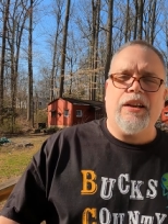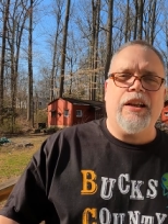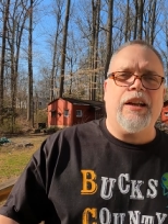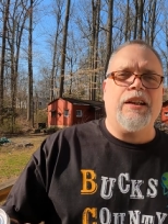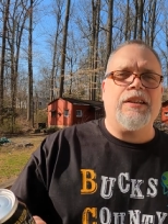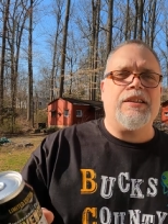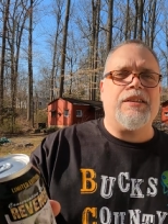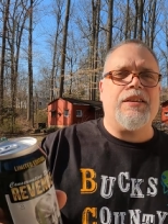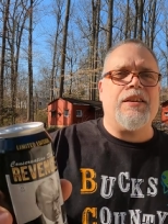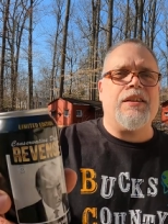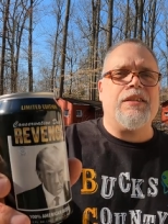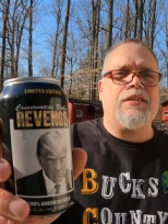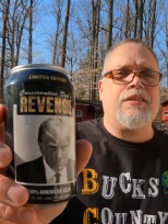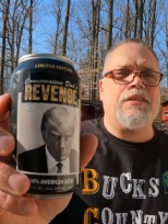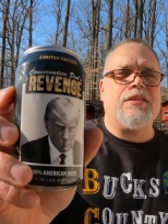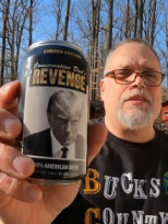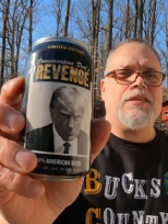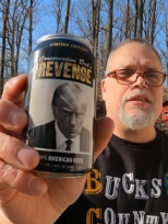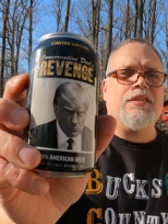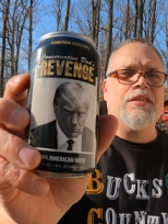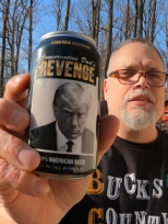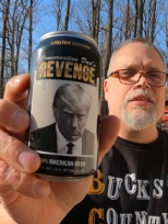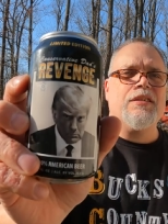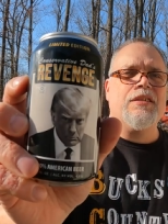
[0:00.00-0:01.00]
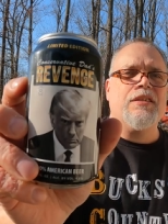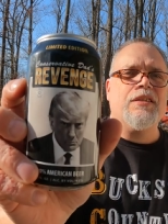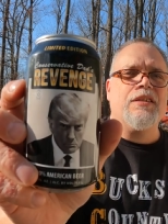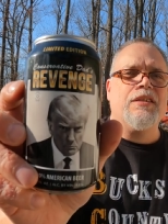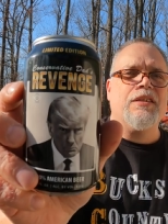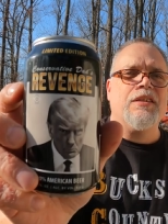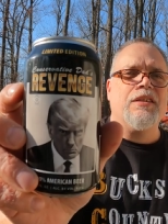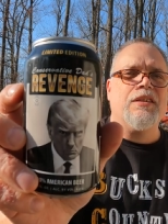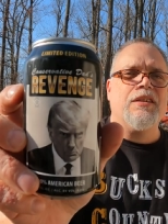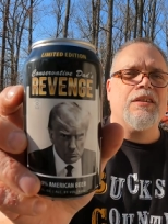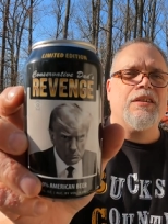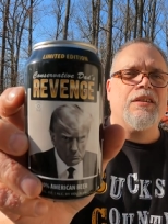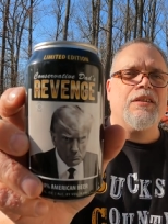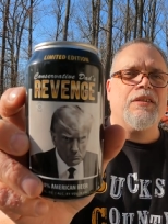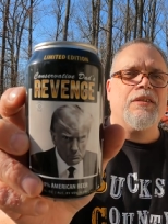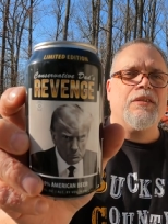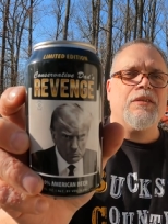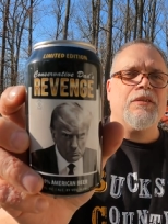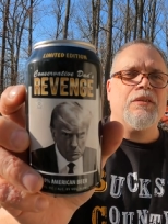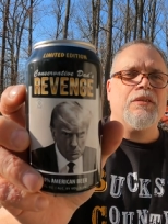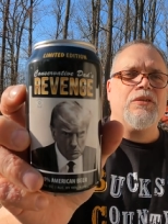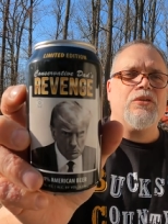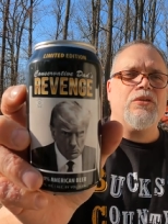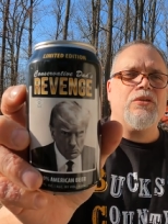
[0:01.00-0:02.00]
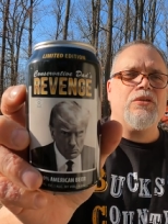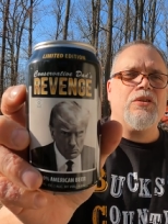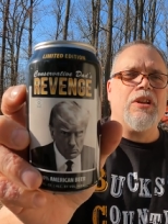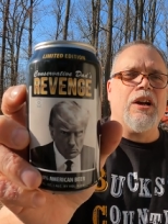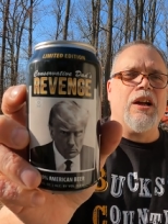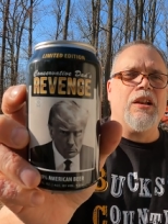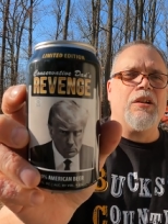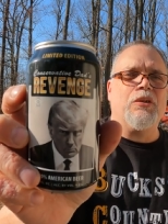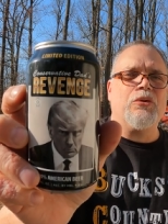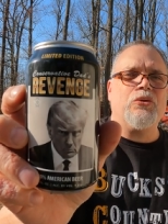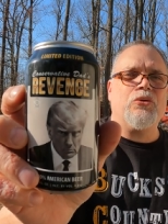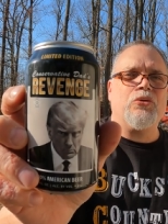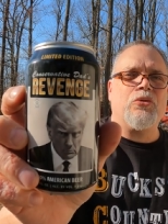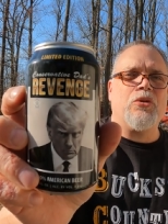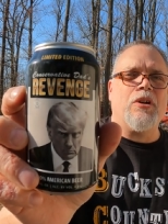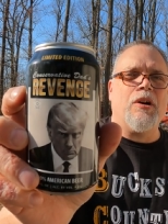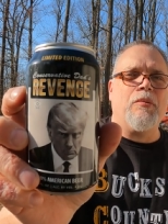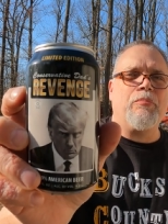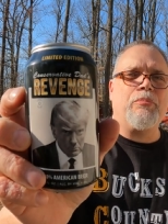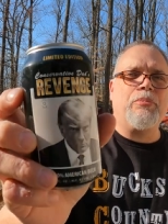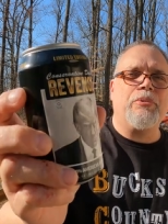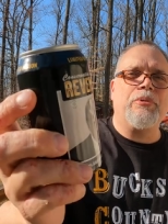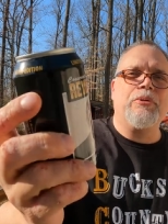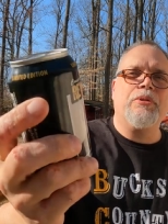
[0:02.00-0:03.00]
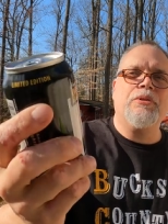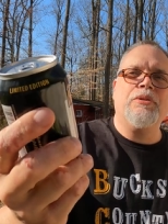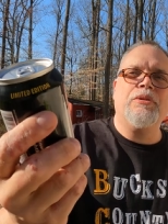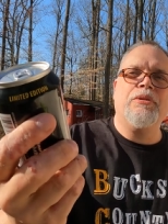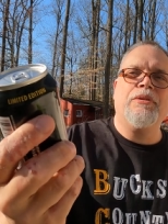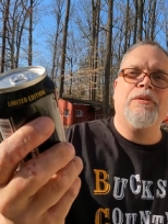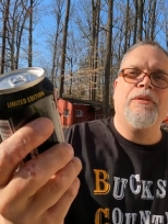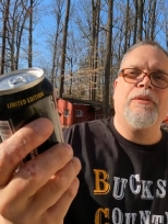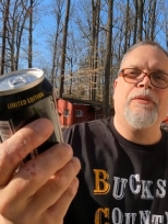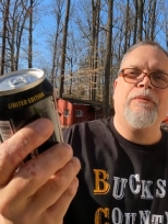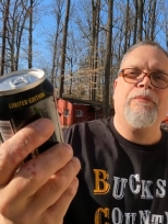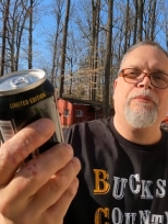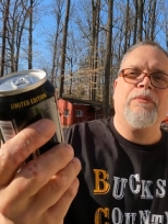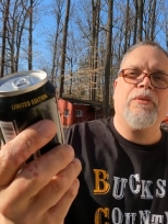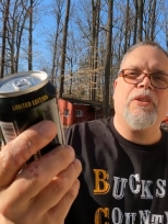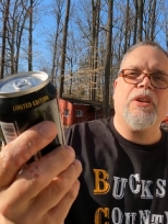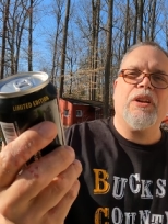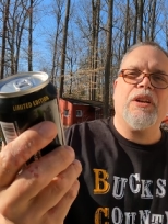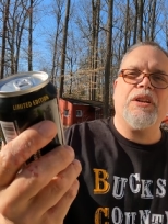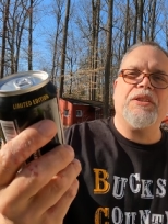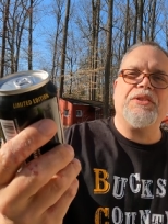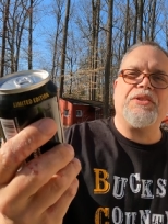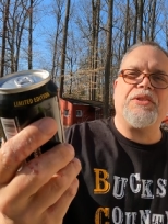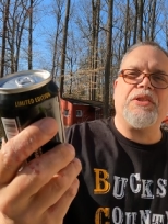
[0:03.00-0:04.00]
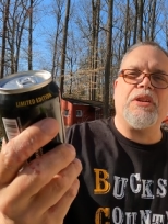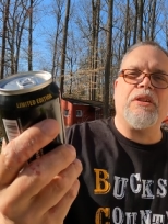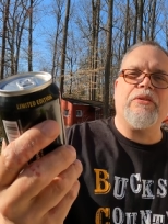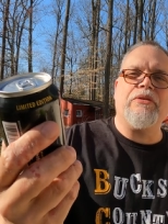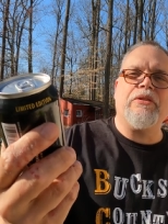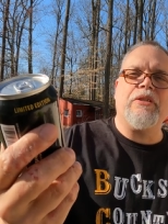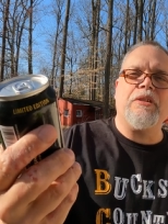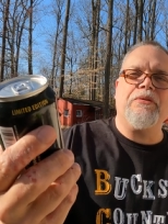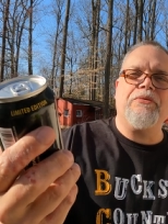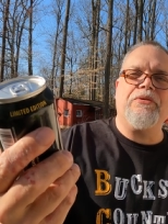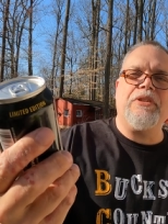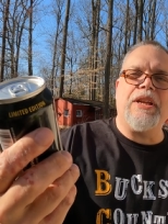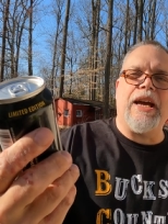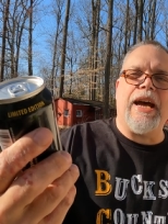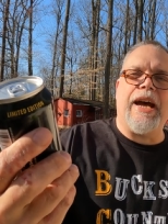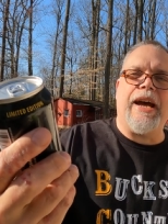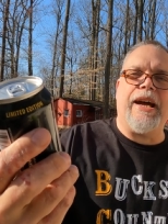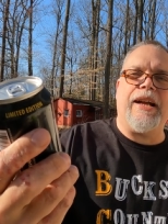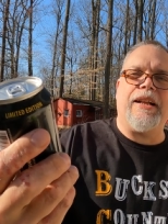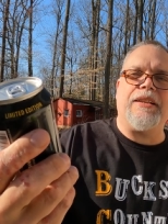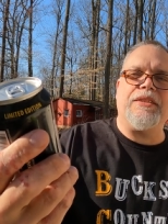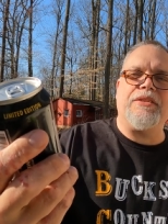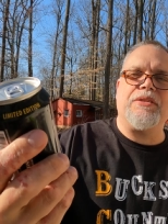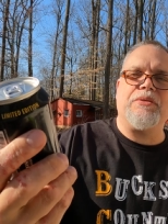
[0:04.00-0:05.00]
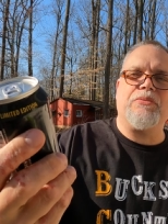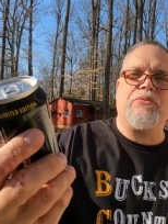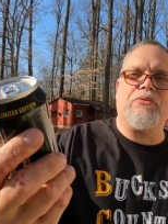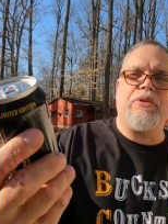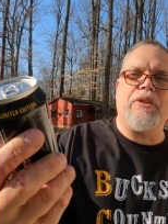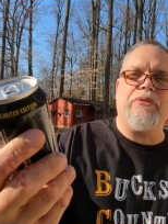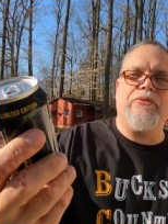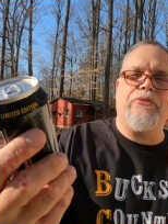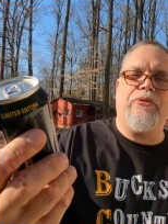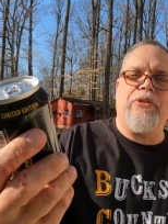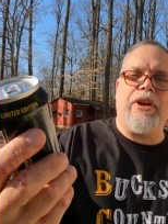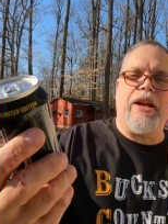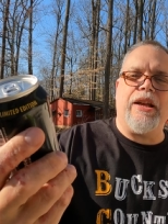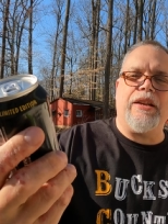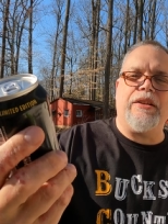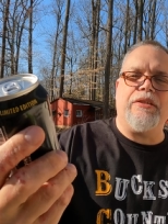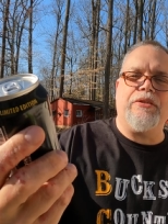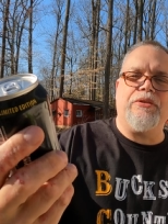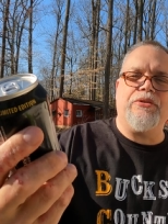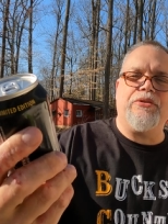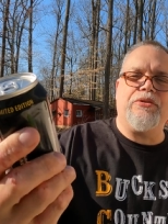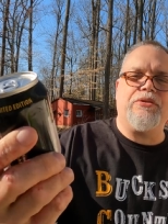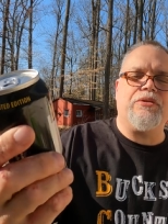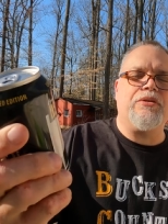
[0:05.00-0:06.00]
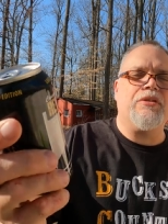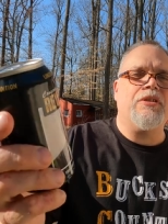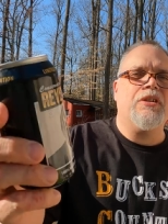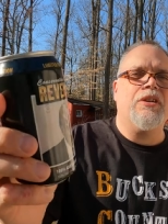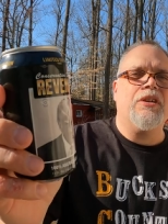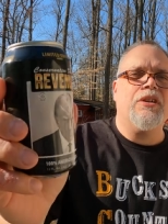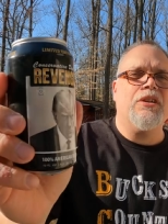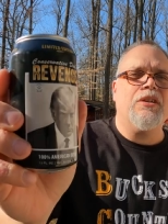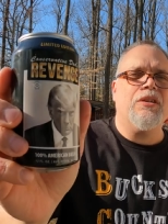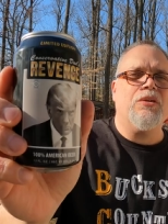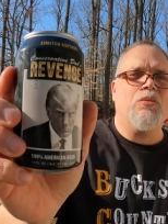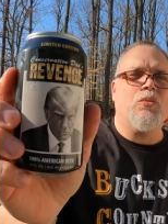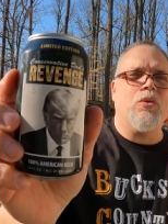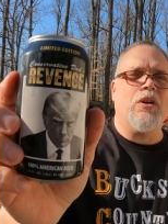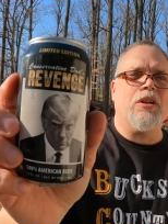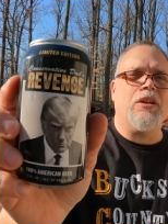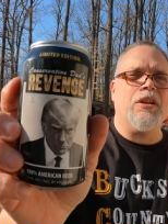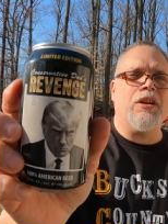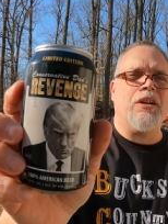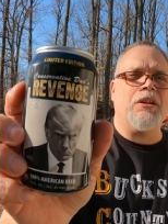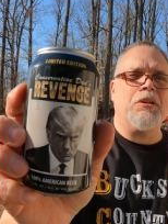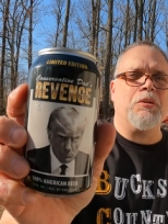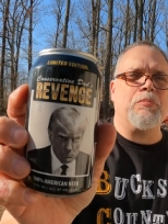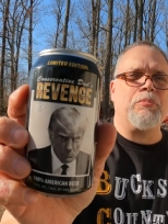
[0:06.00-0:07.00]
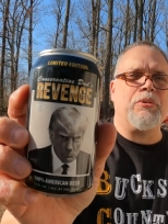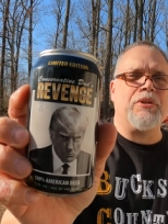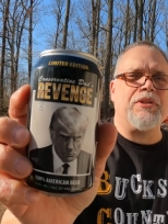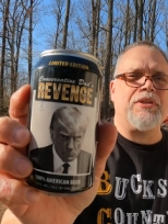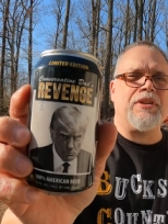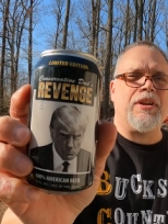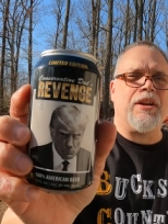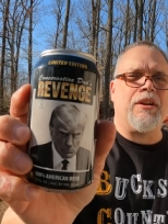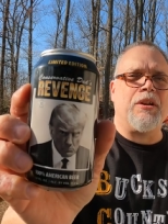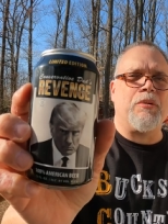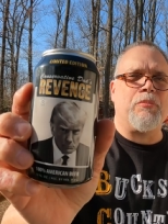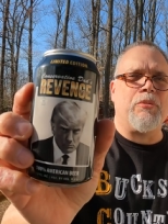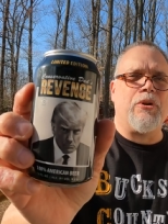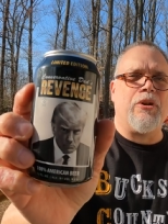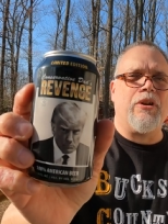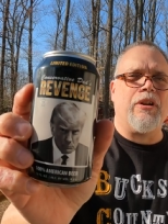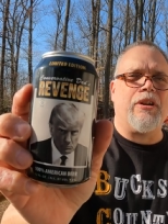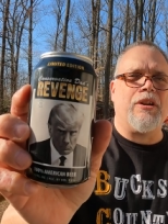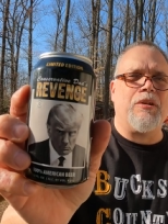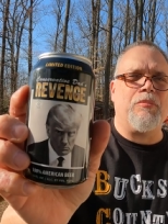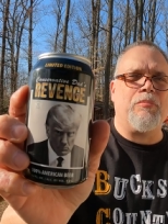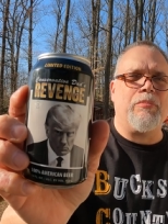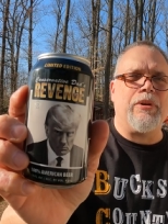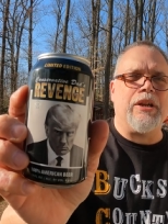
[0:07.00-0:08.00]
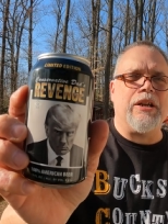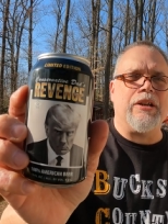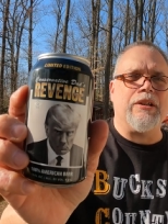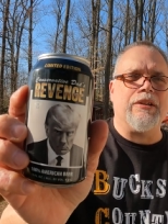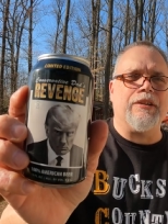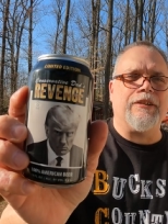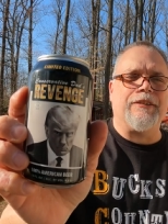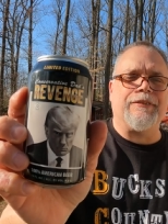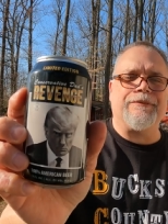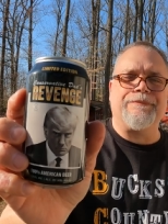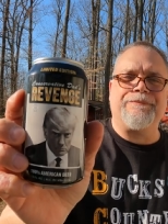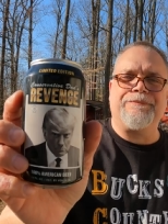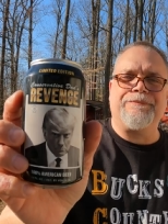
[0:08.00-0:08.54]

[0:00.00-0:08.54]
It's this Donald Trump Conservative Dad's Revenge 100% American beer.